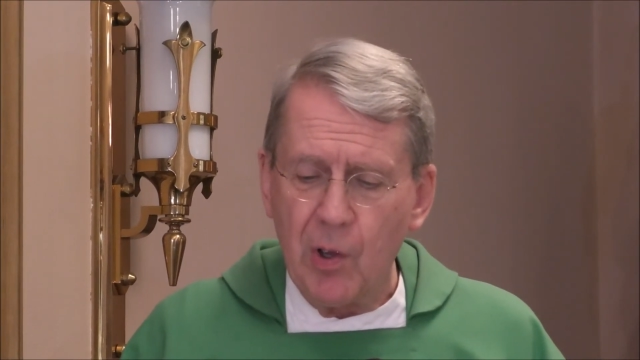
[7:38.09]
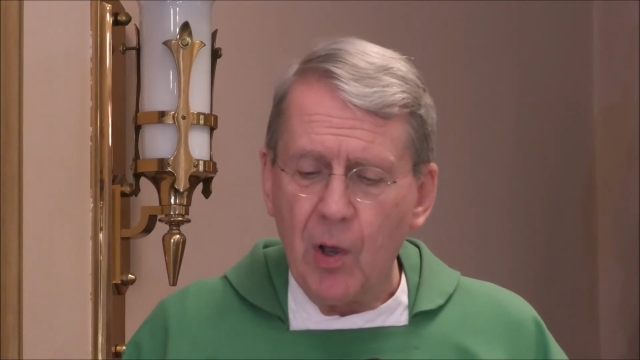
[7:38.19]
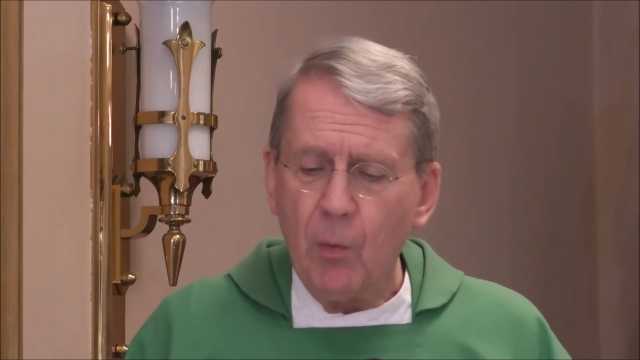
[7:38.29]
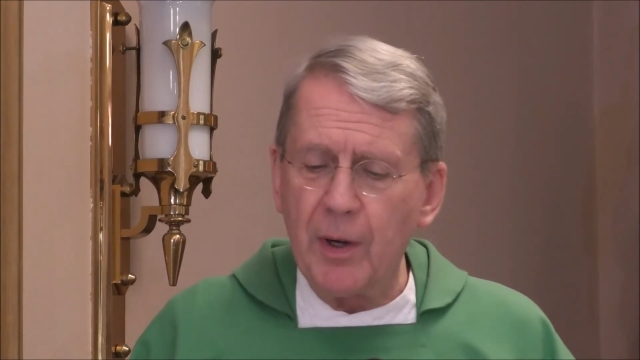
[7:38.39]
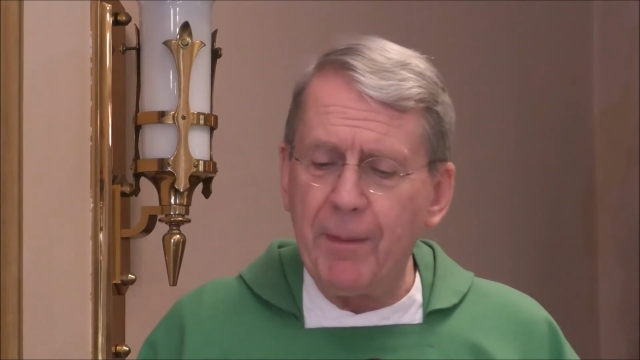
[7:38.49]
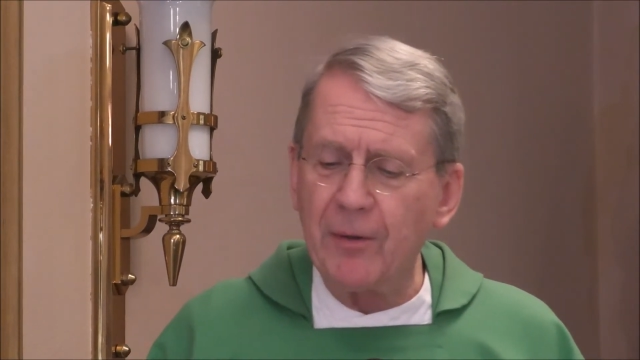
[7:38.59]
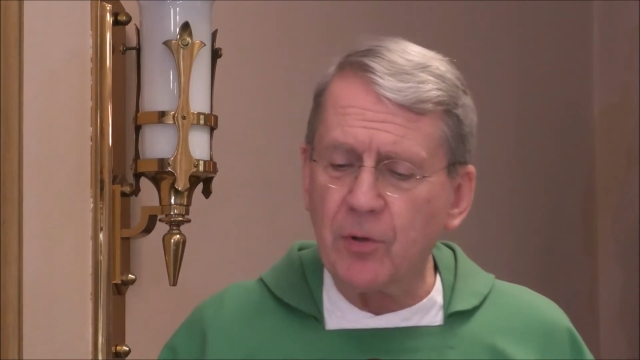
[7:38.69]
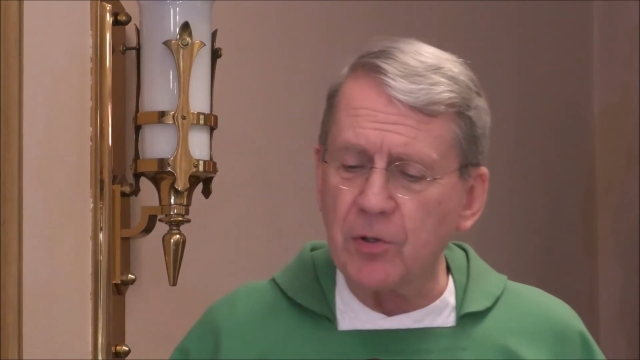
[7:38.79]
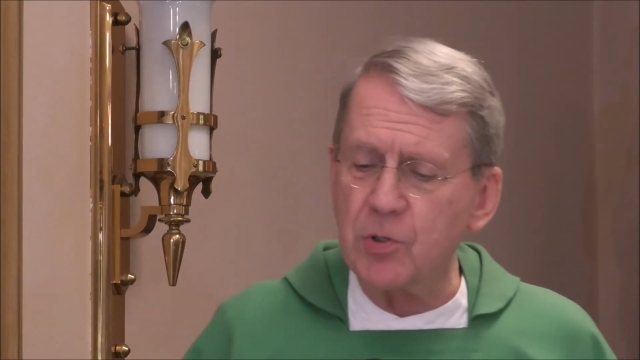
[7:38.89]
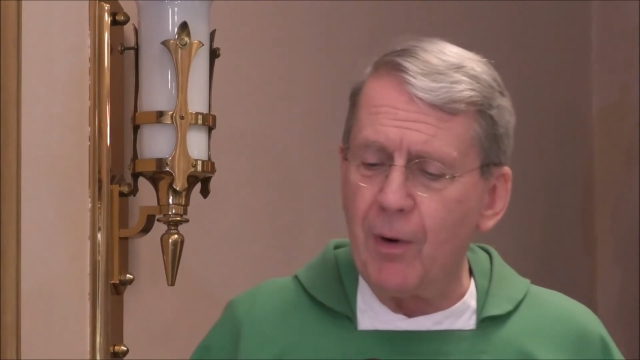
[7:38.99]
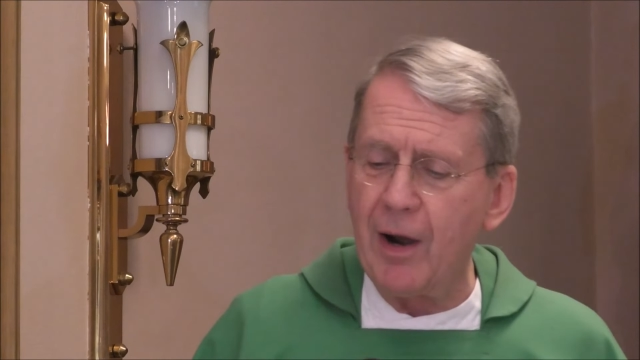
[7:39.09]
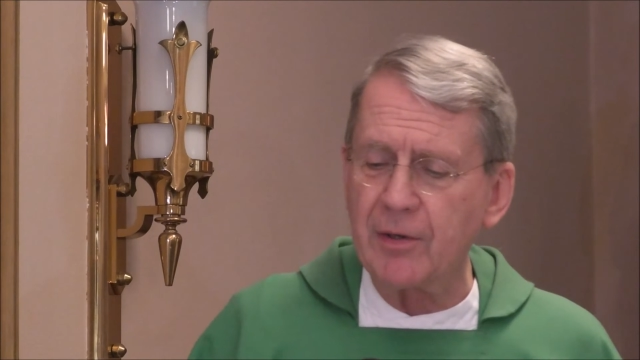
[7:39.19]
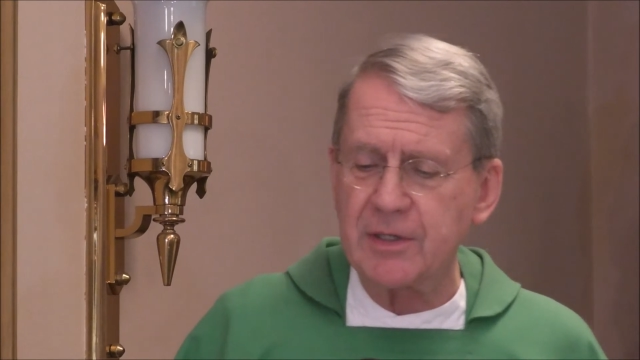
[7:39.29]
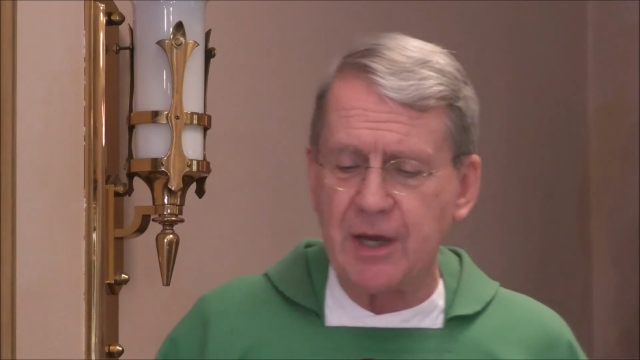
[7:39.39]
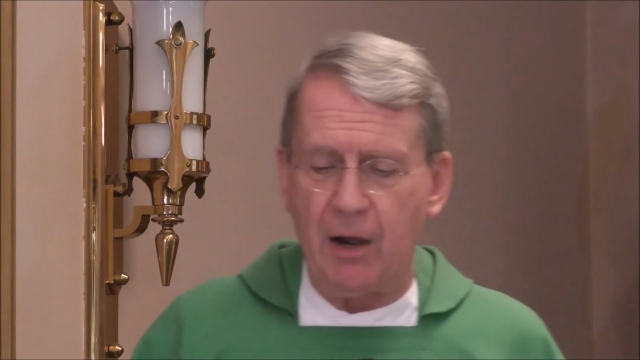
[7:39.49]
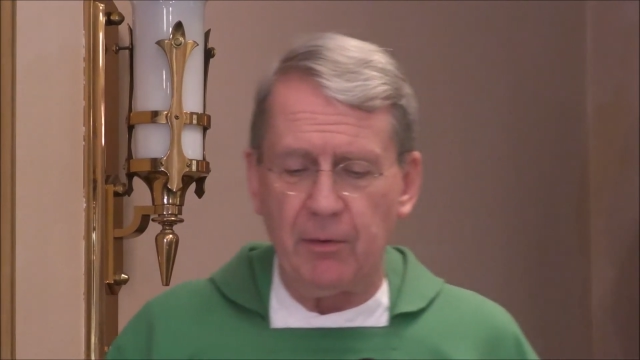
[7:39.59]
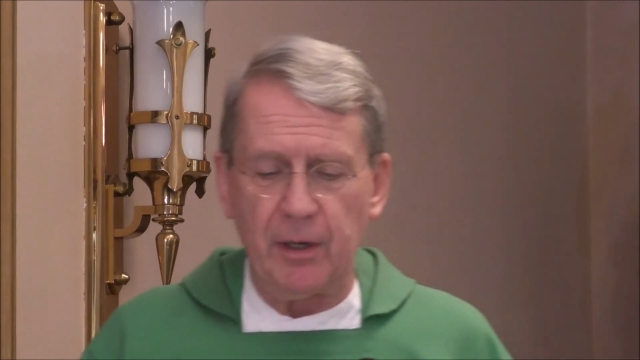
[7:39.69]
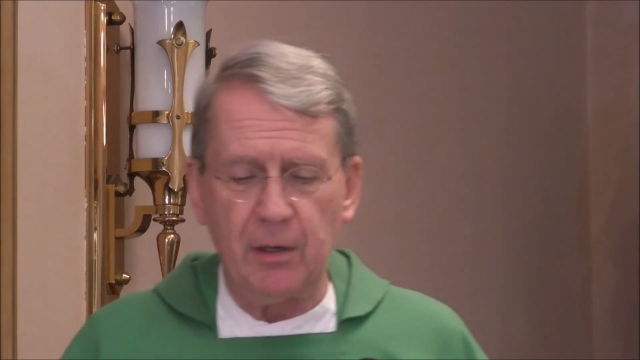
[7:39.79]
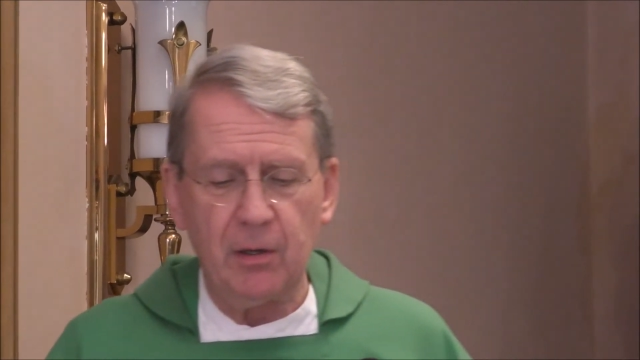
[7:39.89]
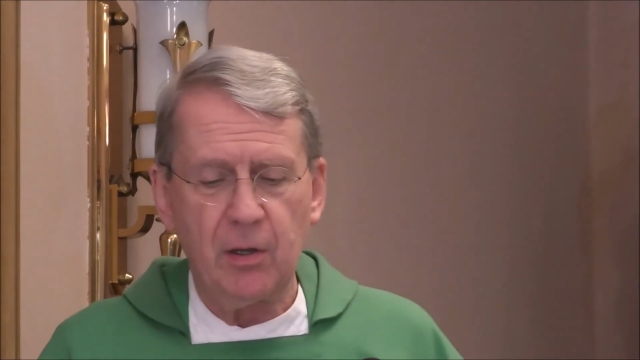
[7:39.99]
What about those who aren't
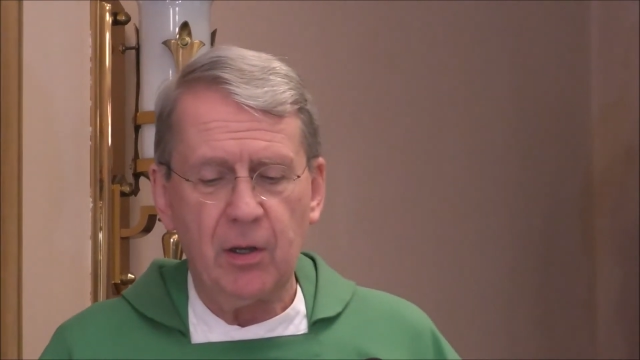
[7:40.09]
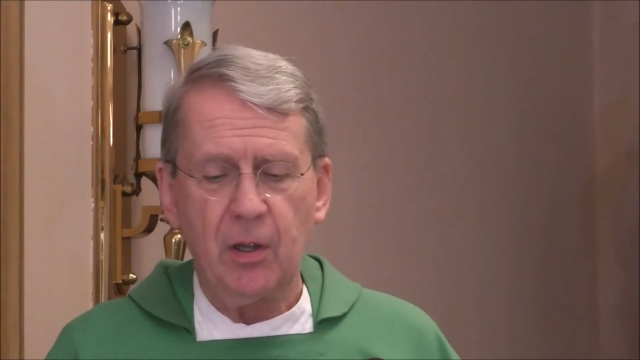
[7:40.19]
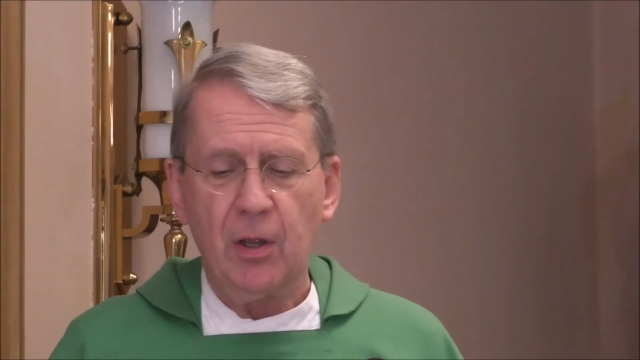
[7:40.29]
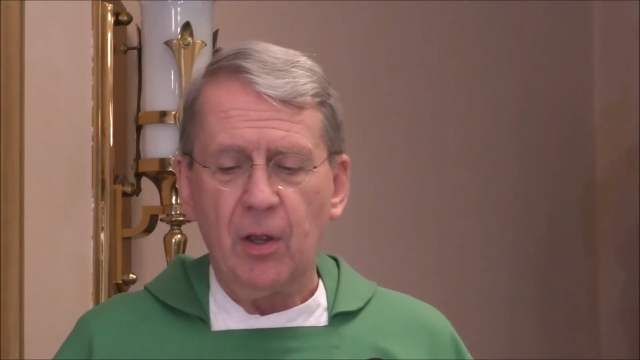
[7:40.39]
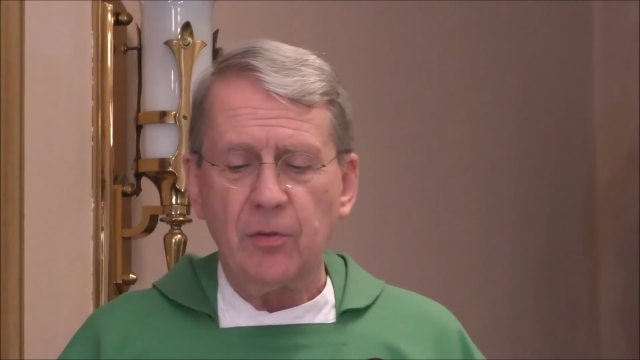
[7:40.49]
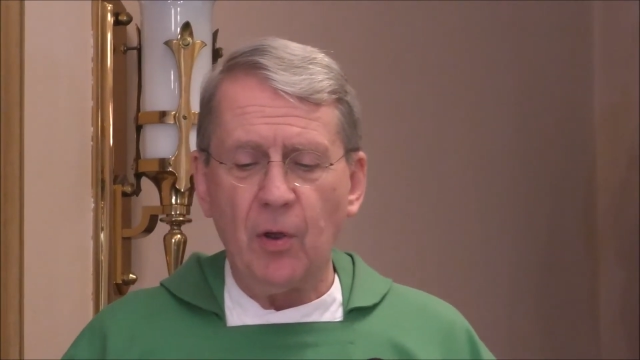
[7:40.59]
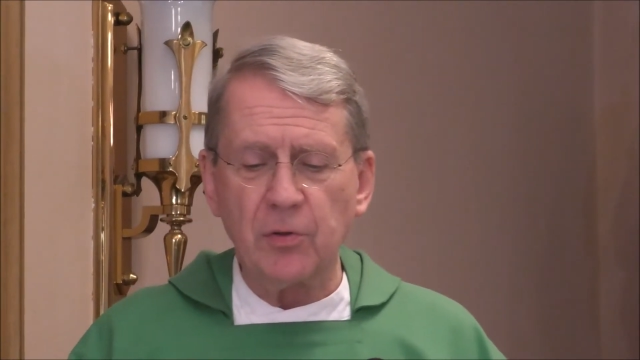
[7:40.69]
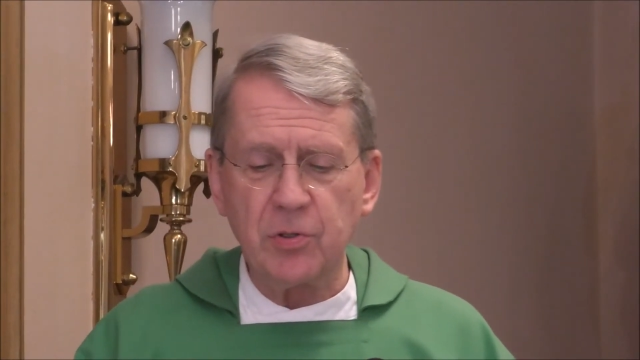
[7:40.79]
sorry? Those